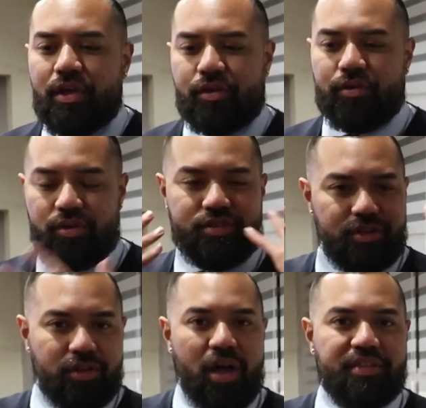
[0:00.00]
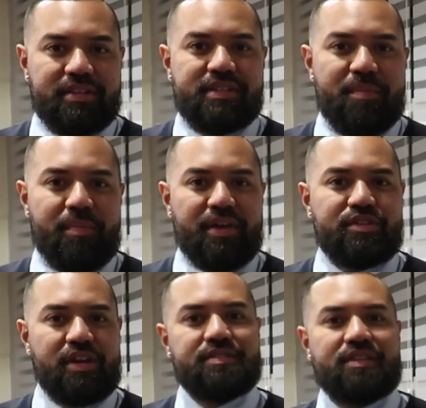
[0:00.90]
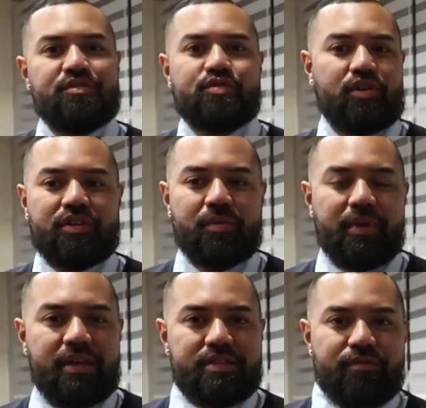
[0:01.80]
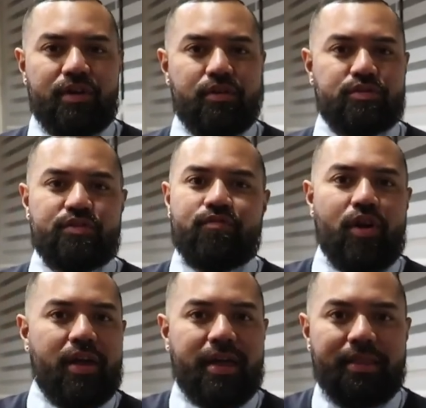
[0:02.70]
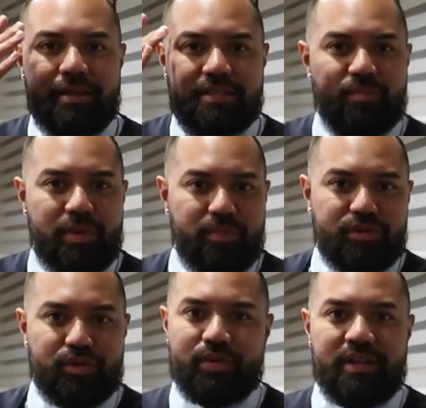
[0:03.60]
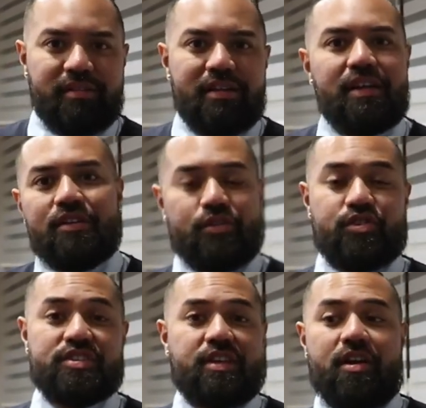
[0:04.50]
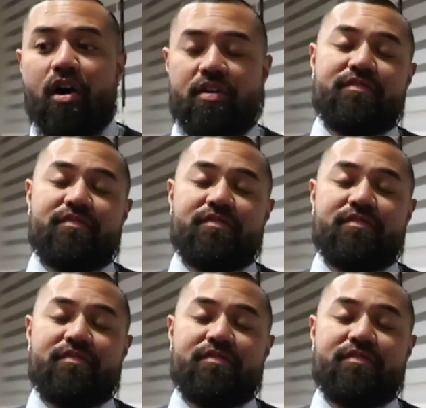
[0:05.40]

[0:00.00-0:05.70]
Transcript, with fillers: you're, you're still on the same page as the instructor because if you go too far ahead like some people do then you just get all